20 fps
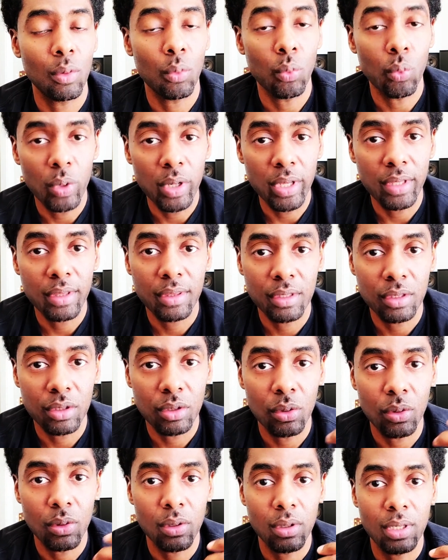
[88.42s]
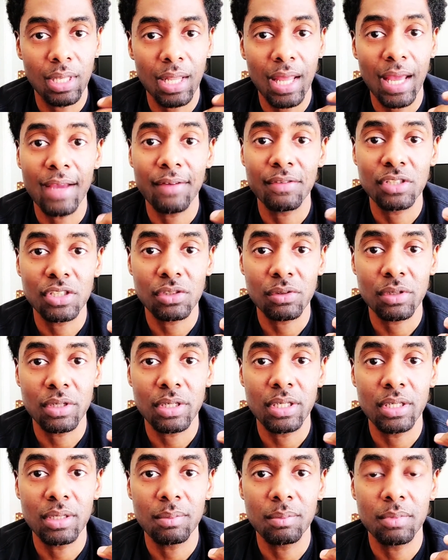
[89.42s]
with your live
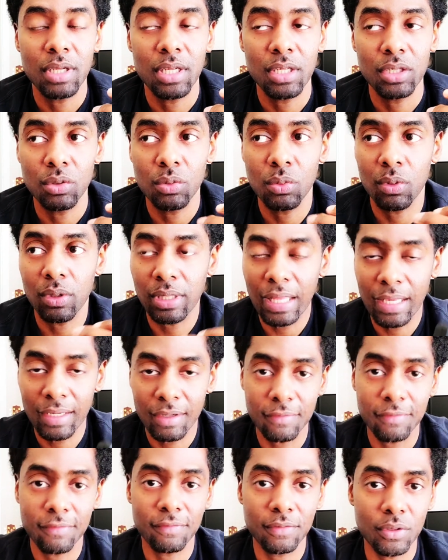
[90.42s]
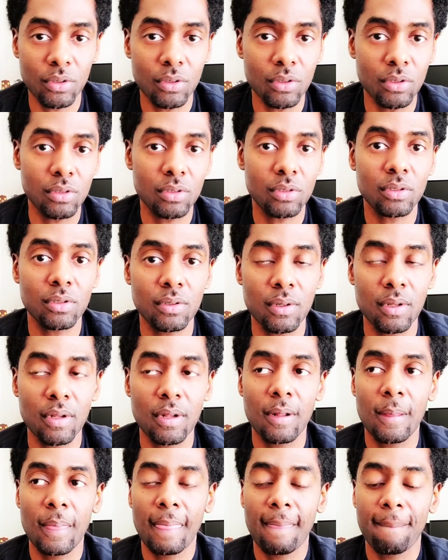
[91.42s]
stream and you want like a full
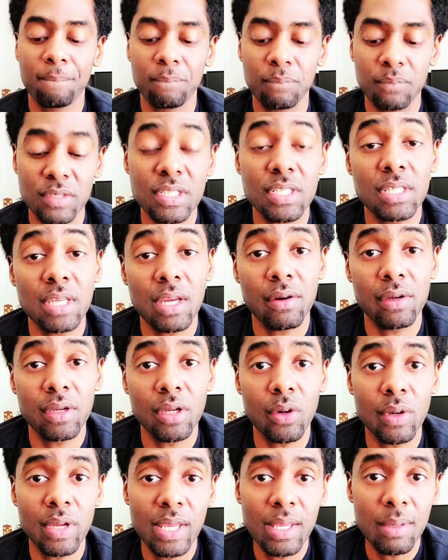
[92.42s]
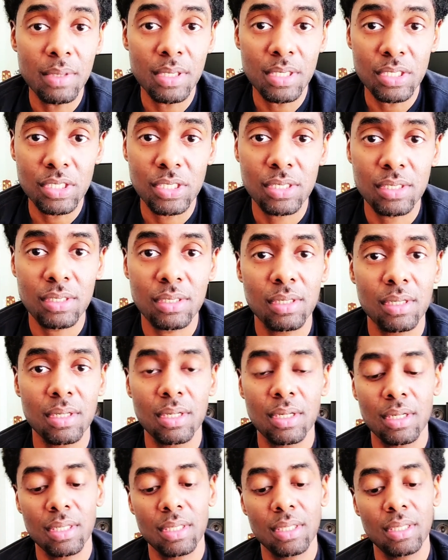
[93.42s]
stereo image,
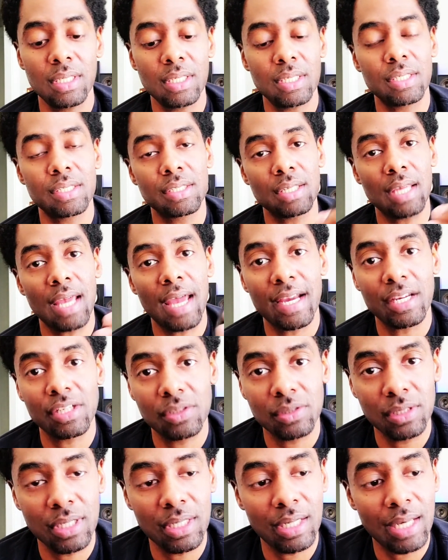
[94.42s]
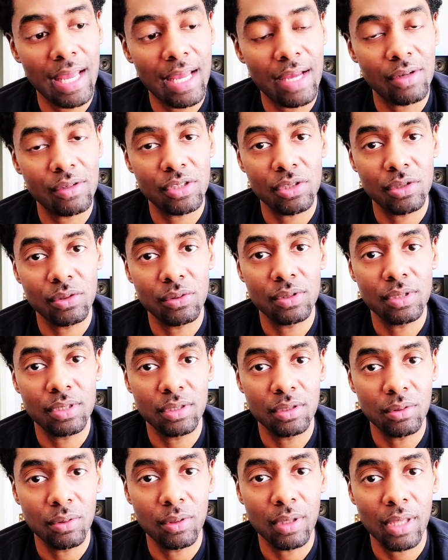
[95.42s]
this actually allows you to
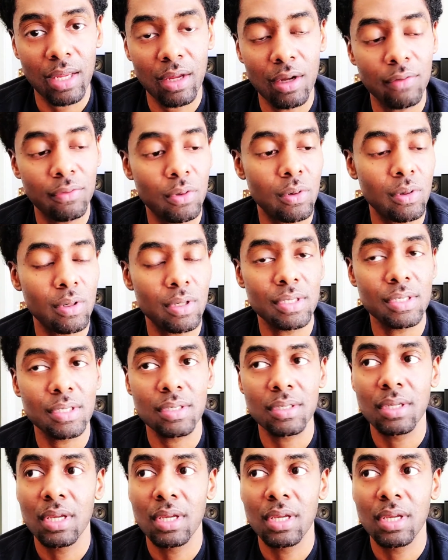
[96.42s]
do that. Of course,